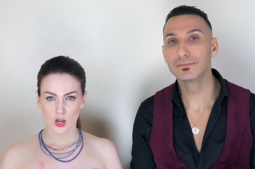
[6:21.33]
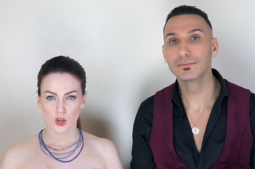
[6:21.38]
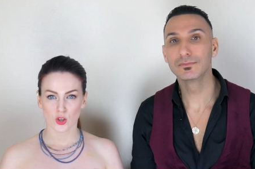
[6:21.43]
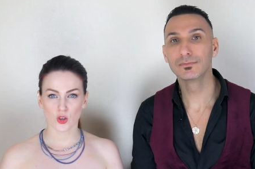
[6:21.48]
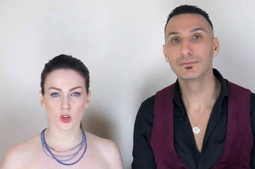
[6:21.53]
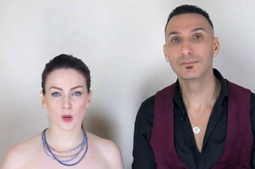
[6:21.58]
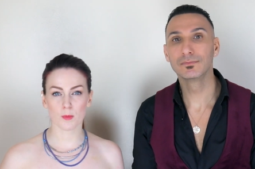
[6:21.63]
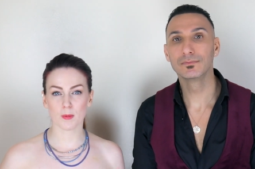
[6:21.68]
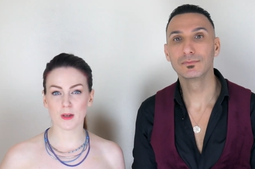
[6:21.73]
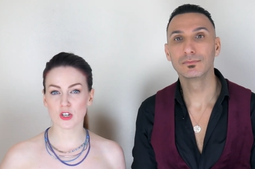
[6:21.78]

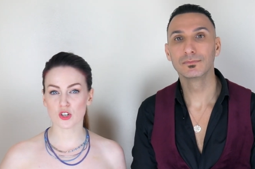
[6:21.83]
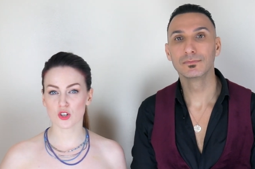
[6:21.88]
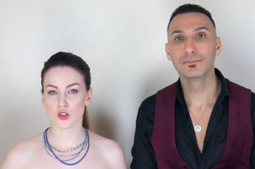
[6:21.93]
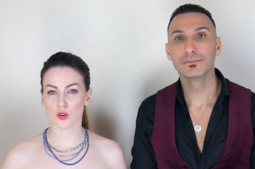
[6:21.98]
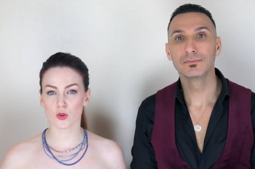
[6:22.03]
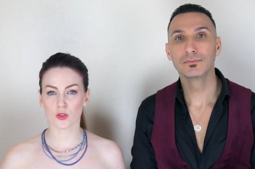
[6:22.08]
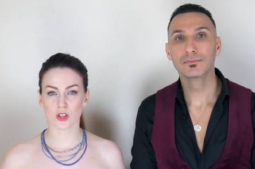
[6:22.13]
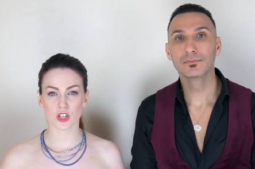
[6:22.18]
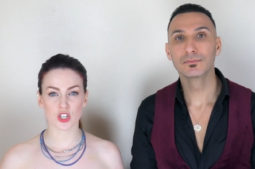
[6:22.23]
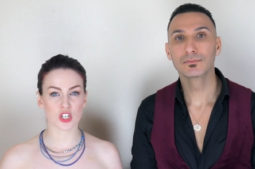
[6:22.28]
Speaker 1: You could be
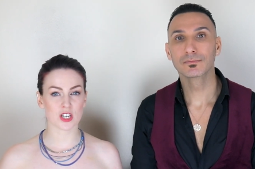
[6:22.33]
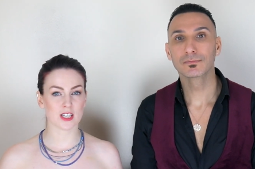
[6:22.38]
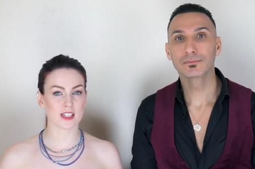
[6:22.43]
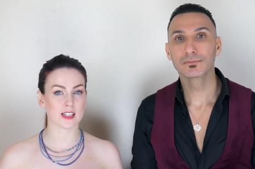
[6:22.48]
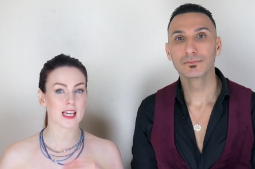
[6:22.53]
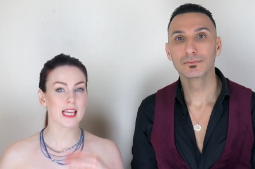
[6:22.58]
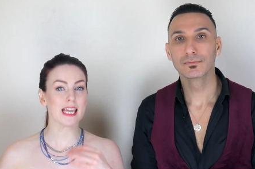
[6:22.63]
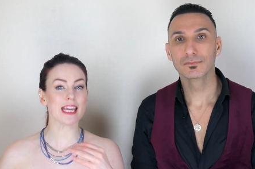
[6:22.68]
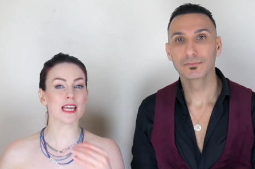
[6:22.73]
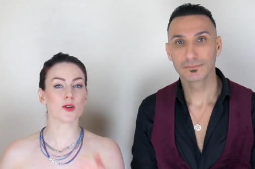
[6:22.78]
sure that
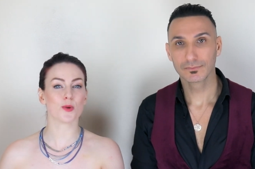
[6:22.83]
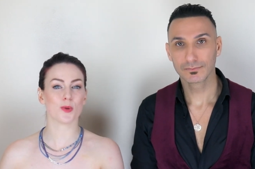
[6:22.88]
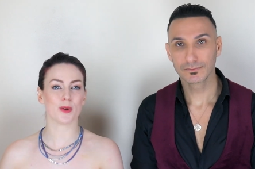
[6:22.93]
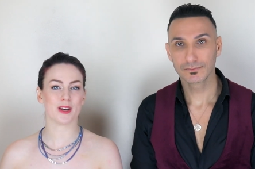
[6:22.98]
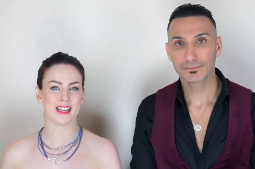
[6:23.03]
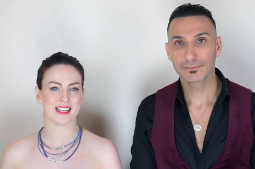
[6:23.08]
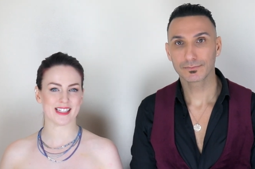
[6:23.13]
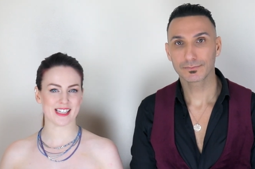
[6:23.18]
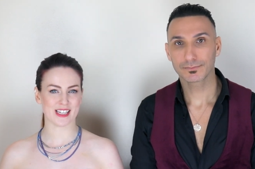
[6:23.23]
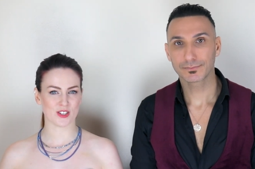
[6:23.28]
she's
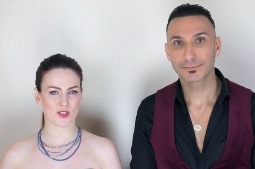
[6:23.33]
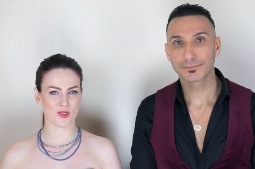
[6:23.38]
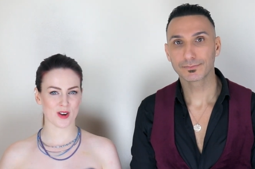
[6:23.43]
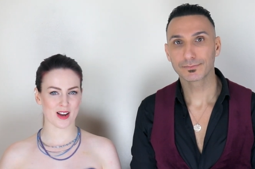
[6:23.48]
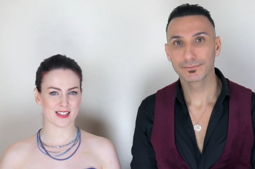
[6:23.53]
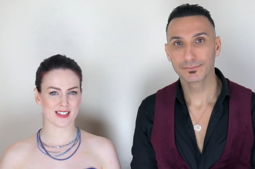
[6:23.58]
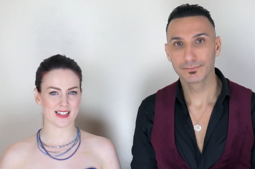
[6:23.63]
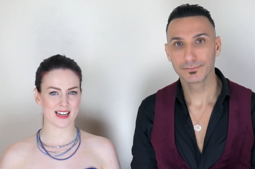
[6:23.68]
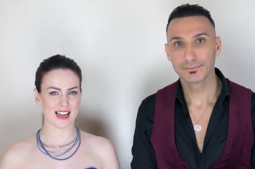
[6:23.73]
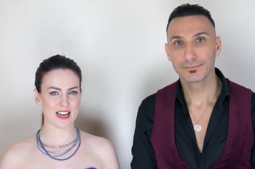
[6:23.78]
equally as
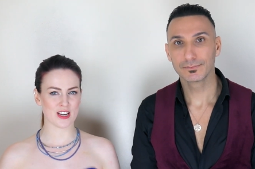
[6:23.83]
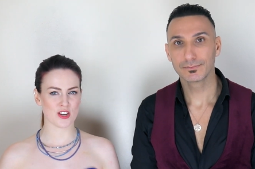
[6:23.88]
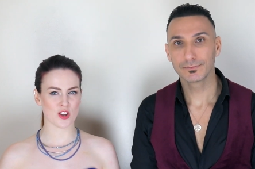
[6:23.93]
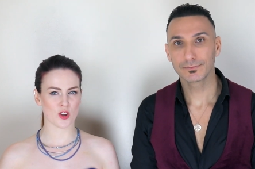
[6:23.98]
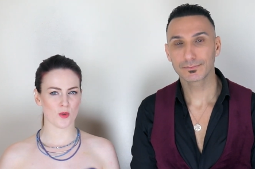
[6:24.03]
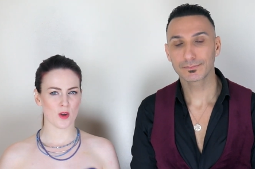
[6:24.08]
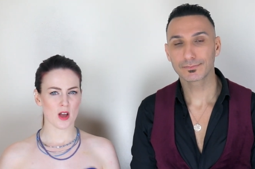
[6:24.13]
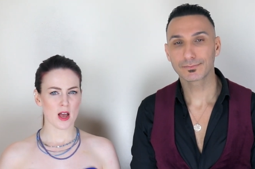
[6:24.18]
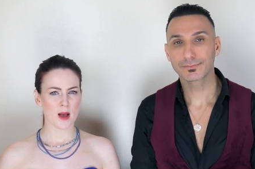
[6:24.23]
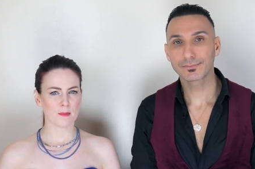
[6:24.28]
interested in
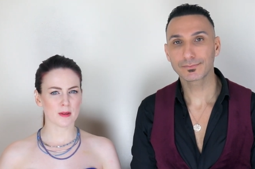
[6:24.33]
you,